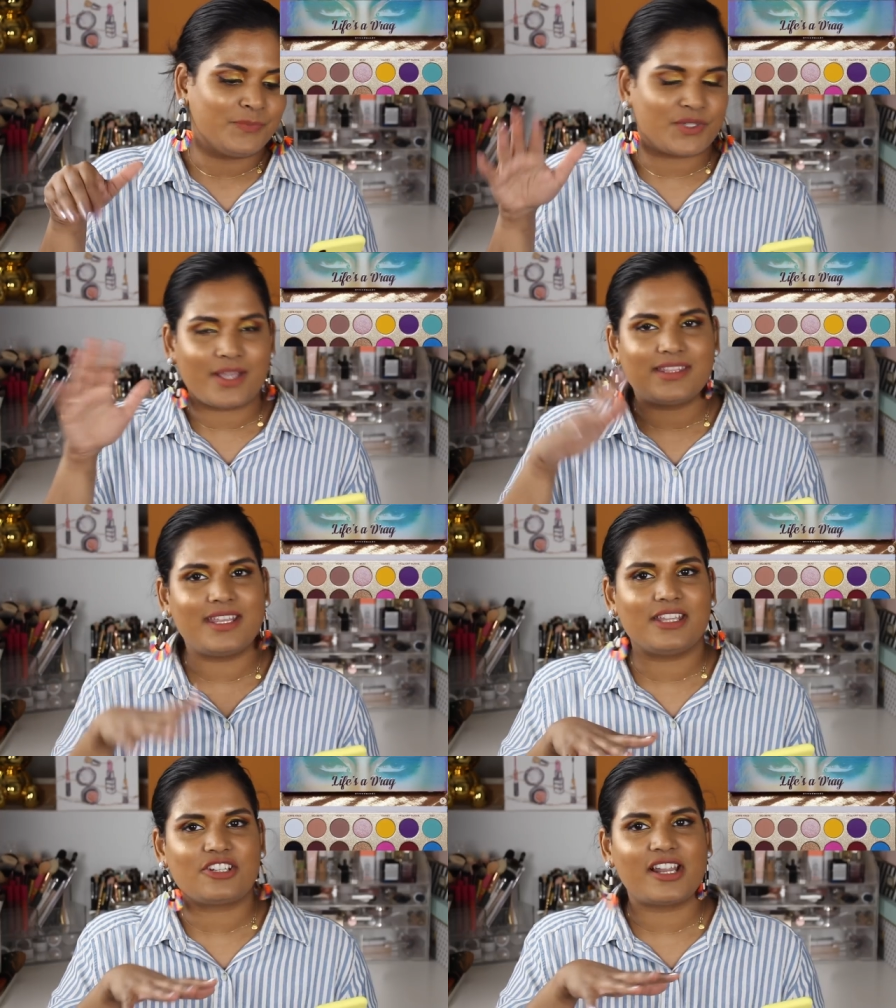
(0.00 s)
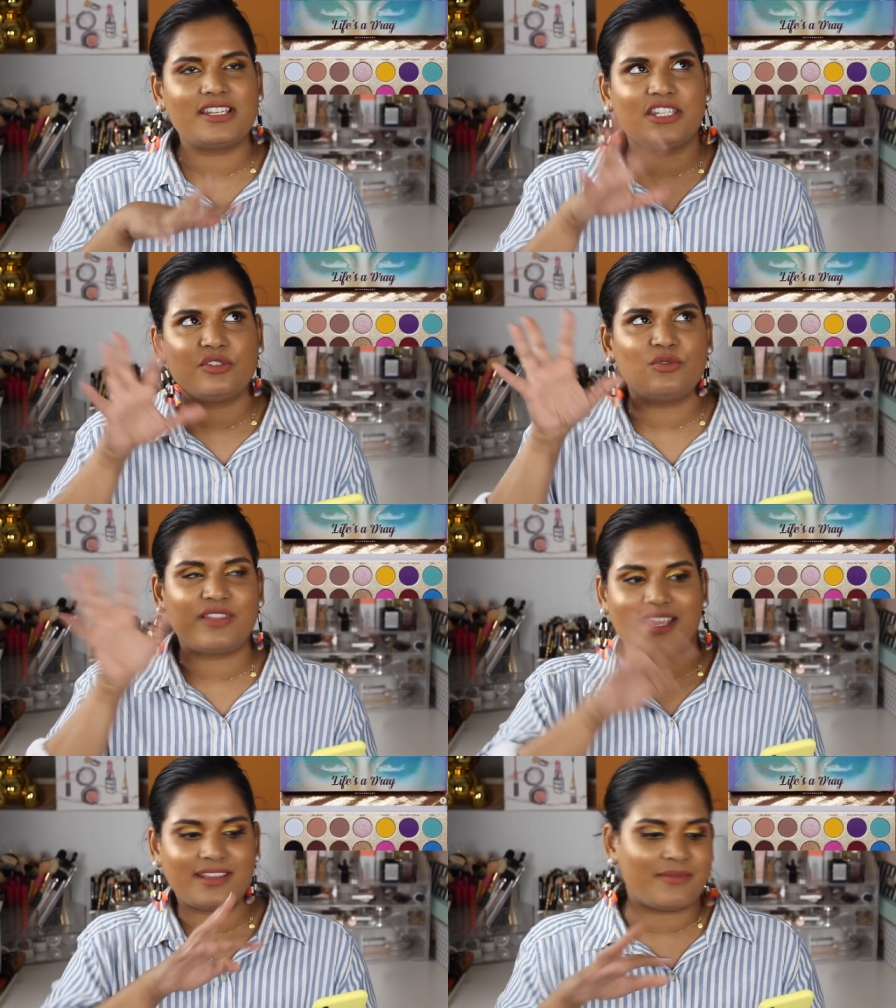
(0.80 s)
So I think he tried to
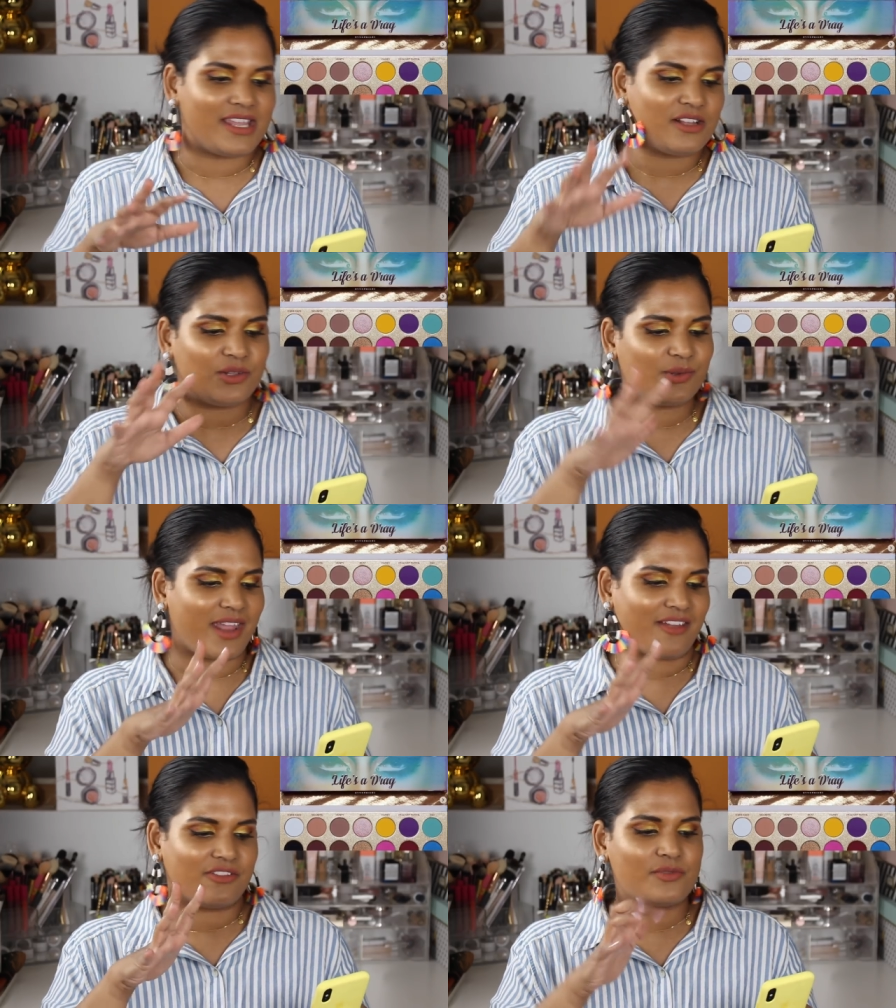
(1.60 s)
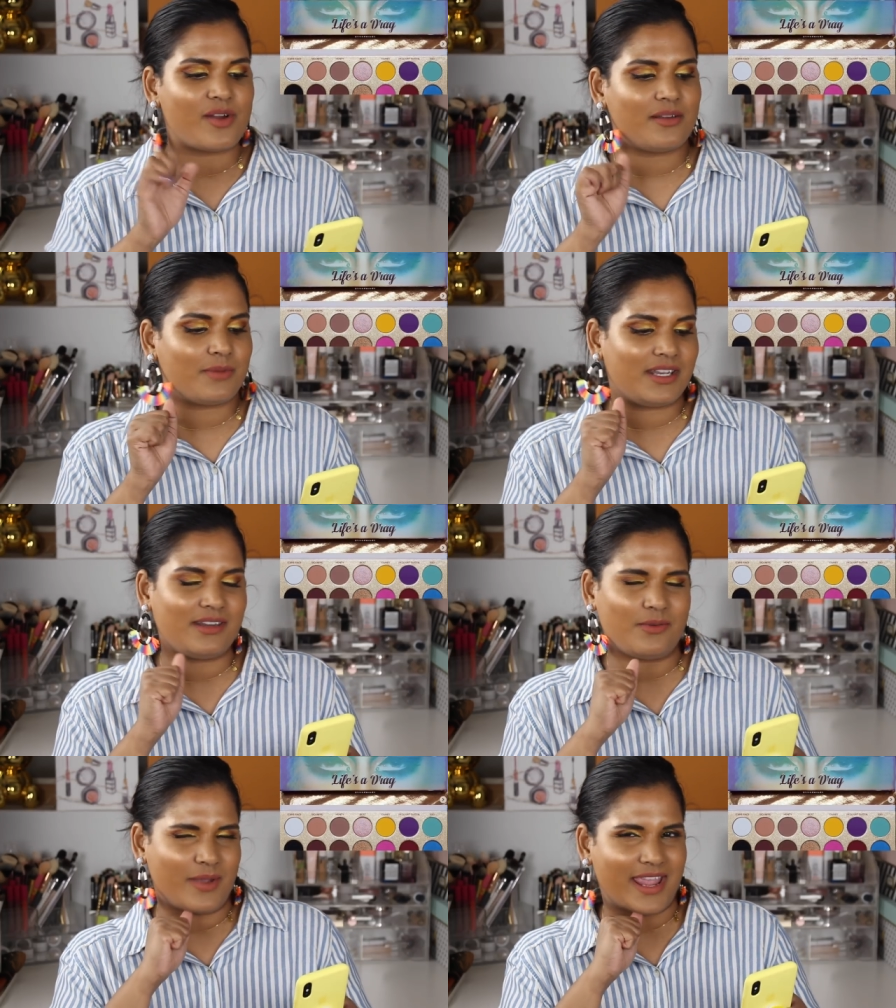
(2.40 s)
like include everyone, but
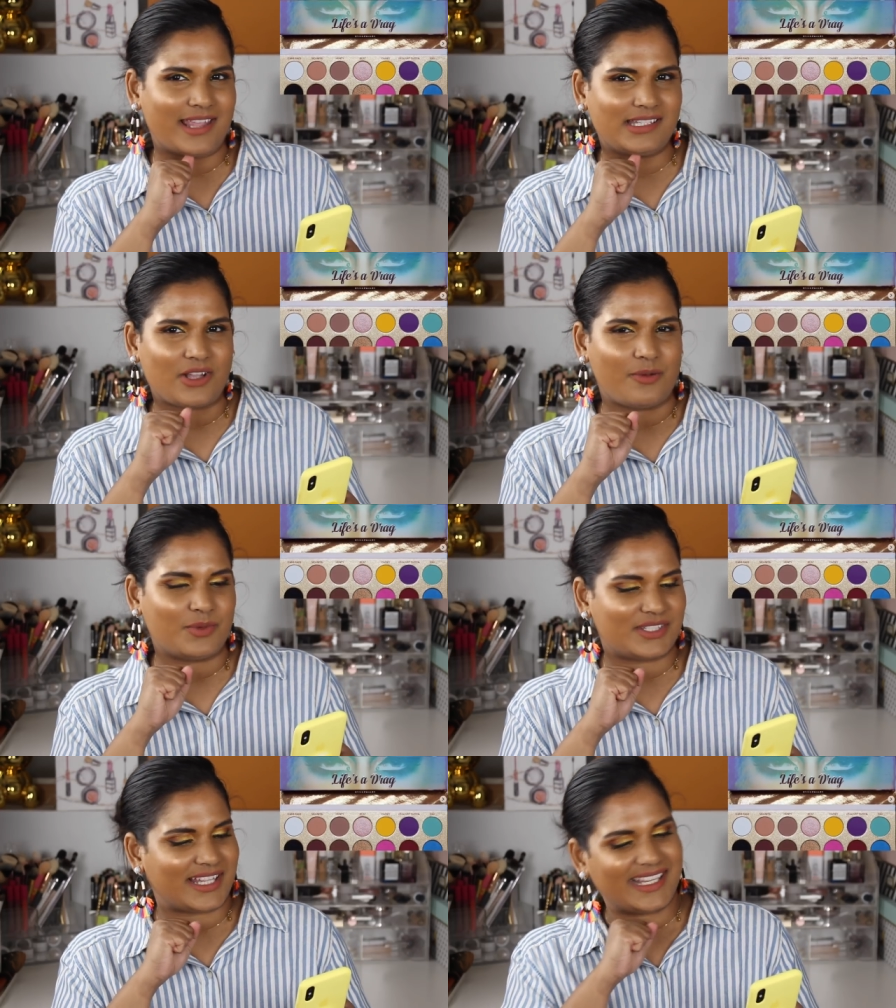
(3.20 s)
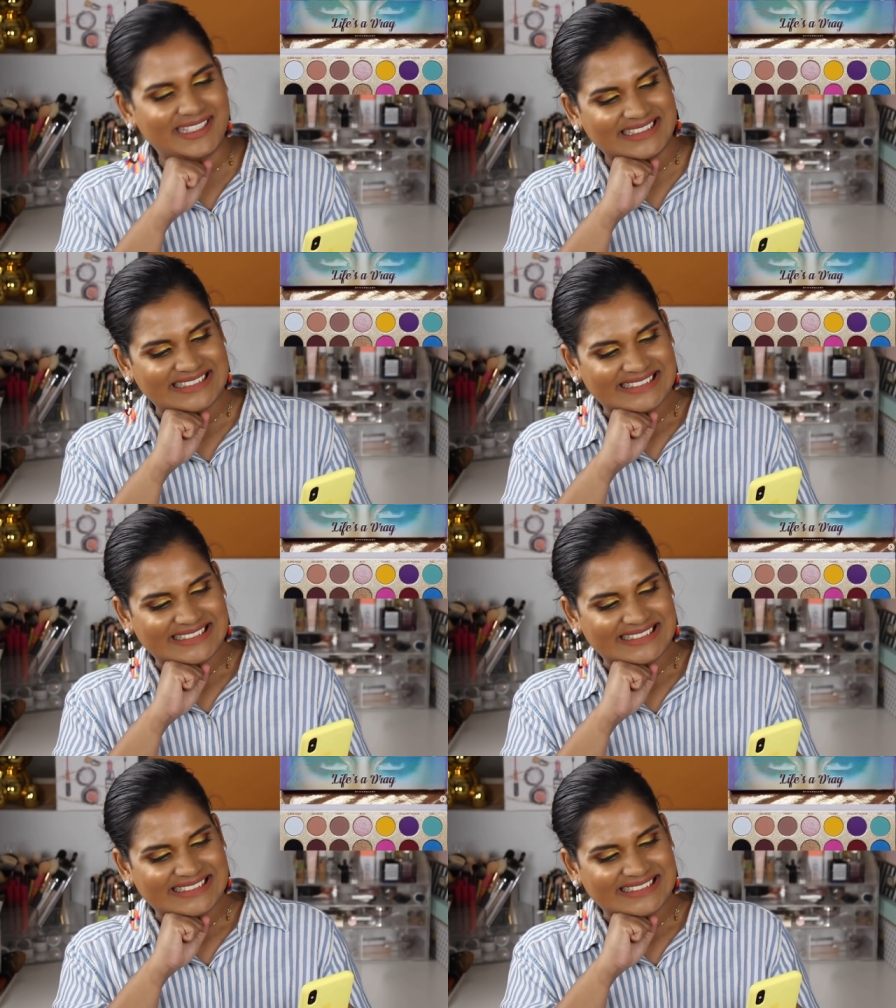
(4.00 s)
in a way it's almost like